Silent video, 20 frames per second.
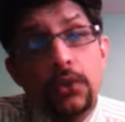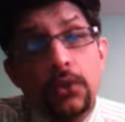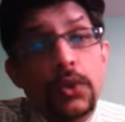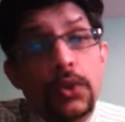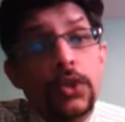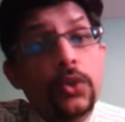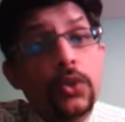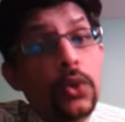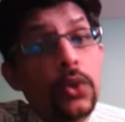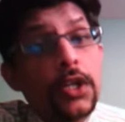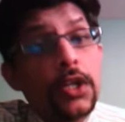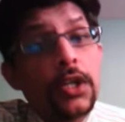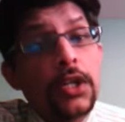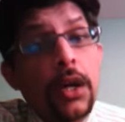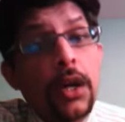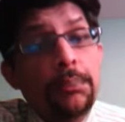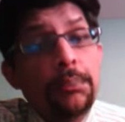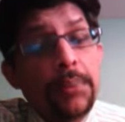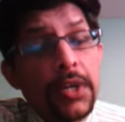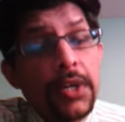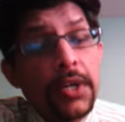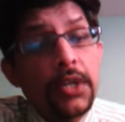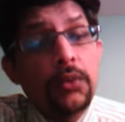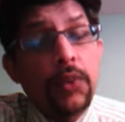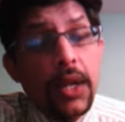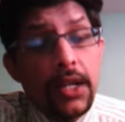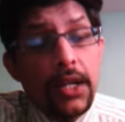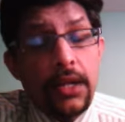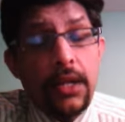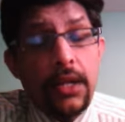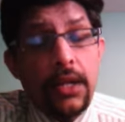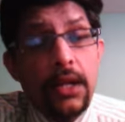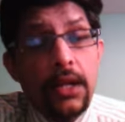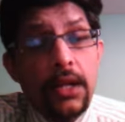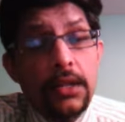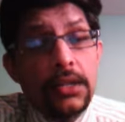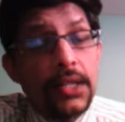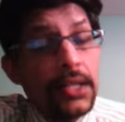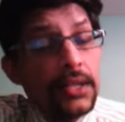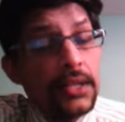were doing pretty well
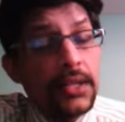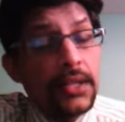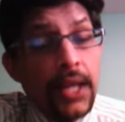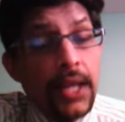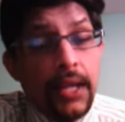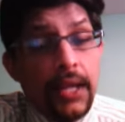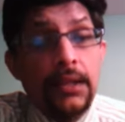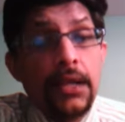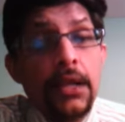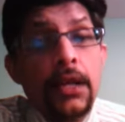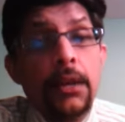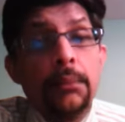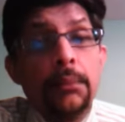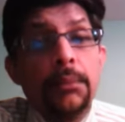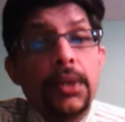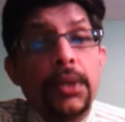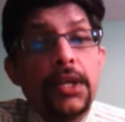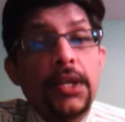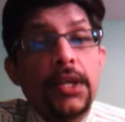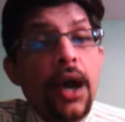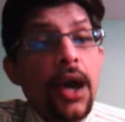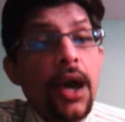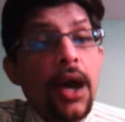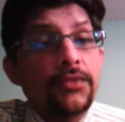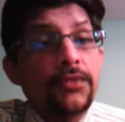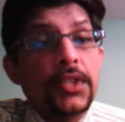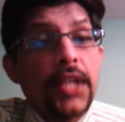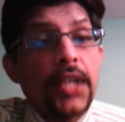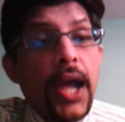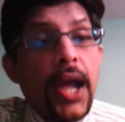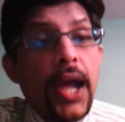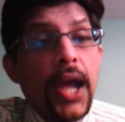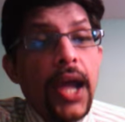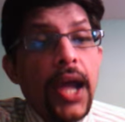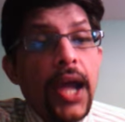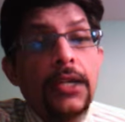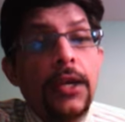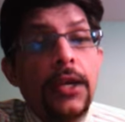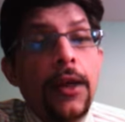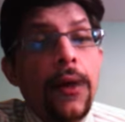till then. But after that,
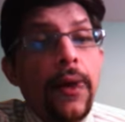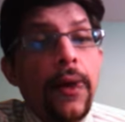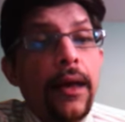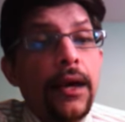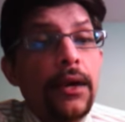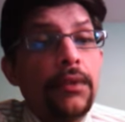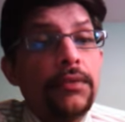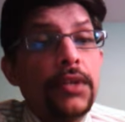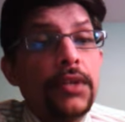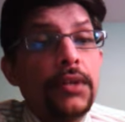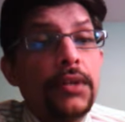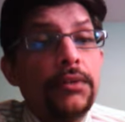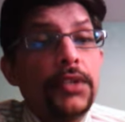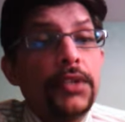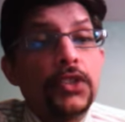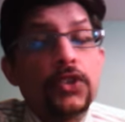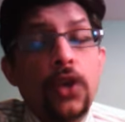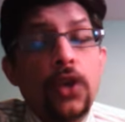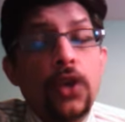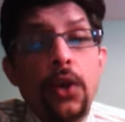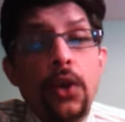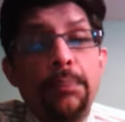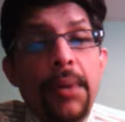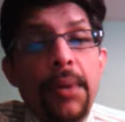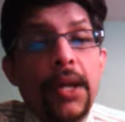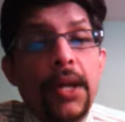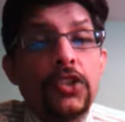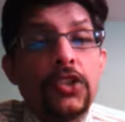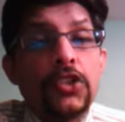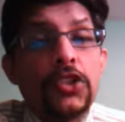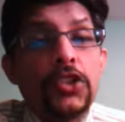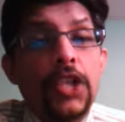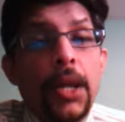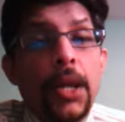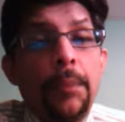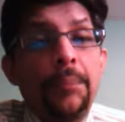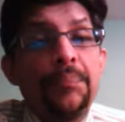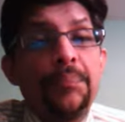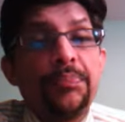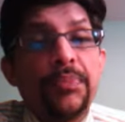we saw a
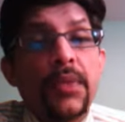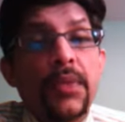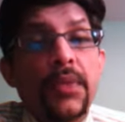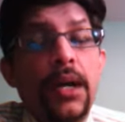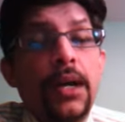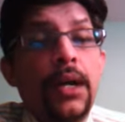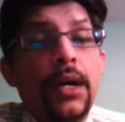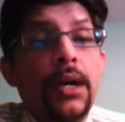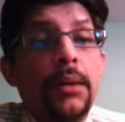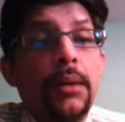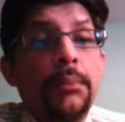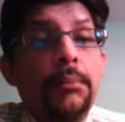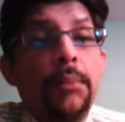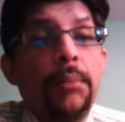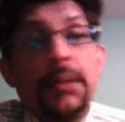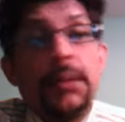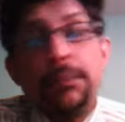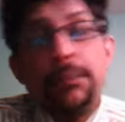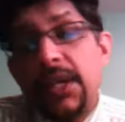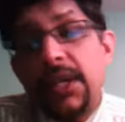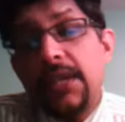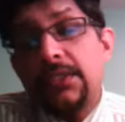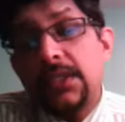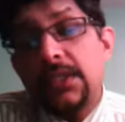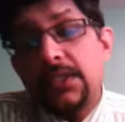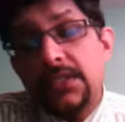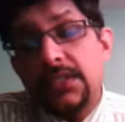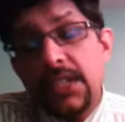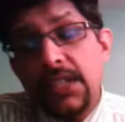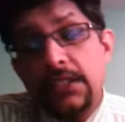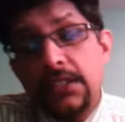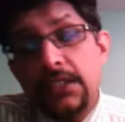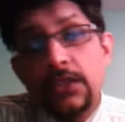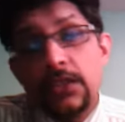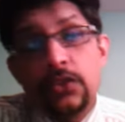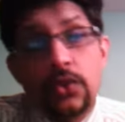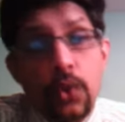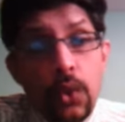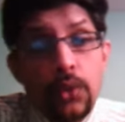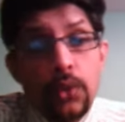partnership. But as I said, the
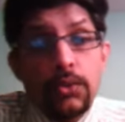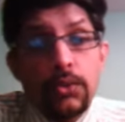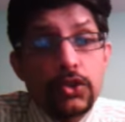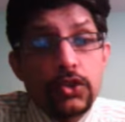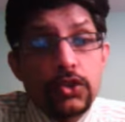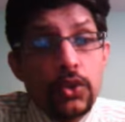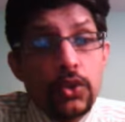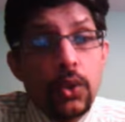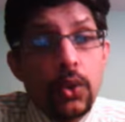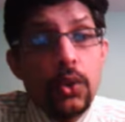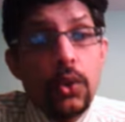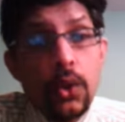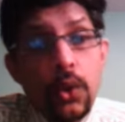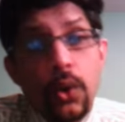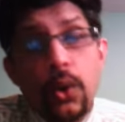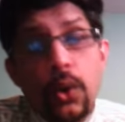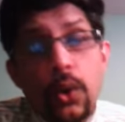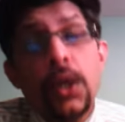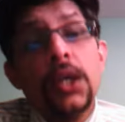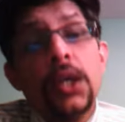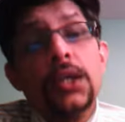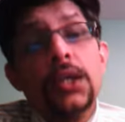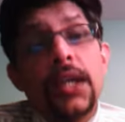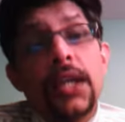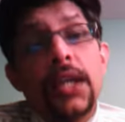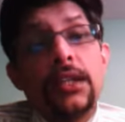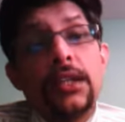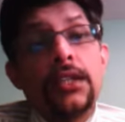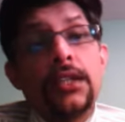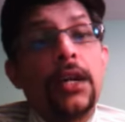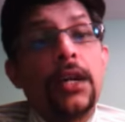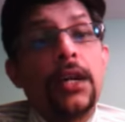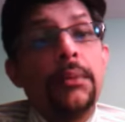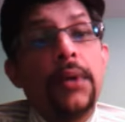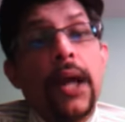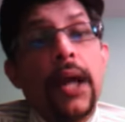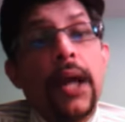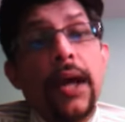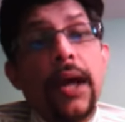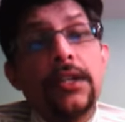score was so low that
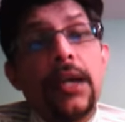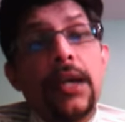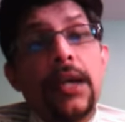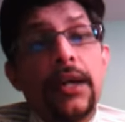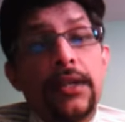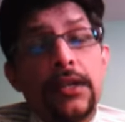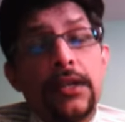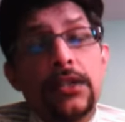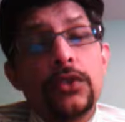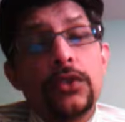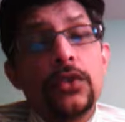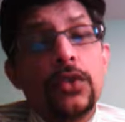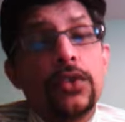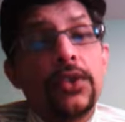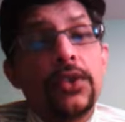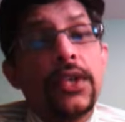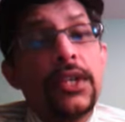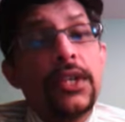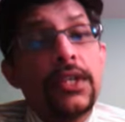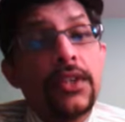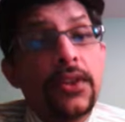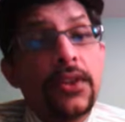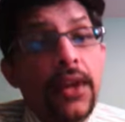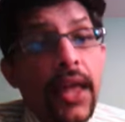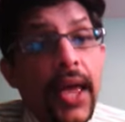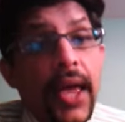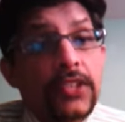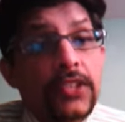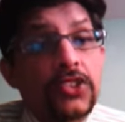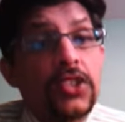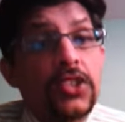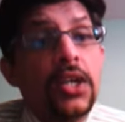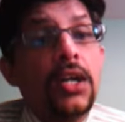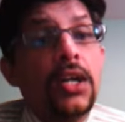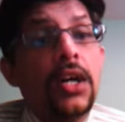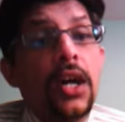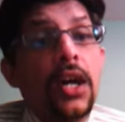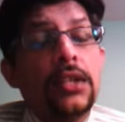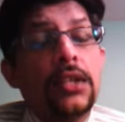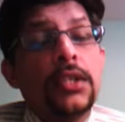Ireland could really relax.
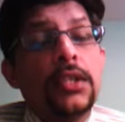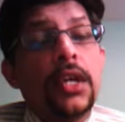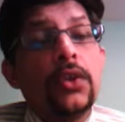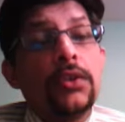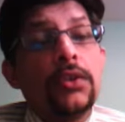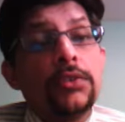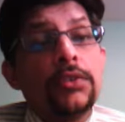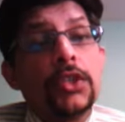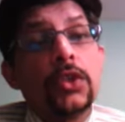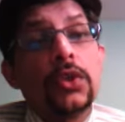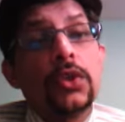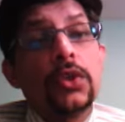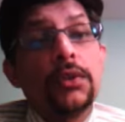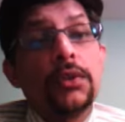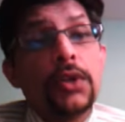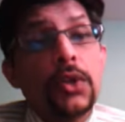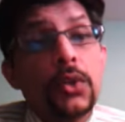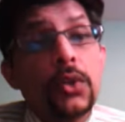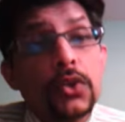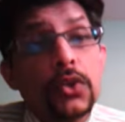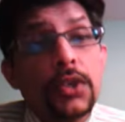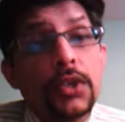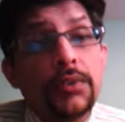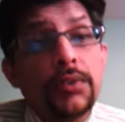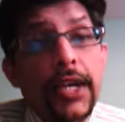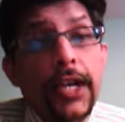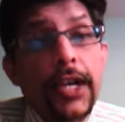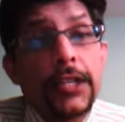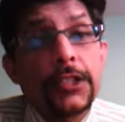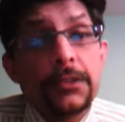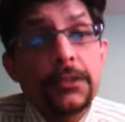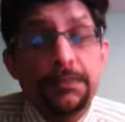They could, even though they were losing wickets,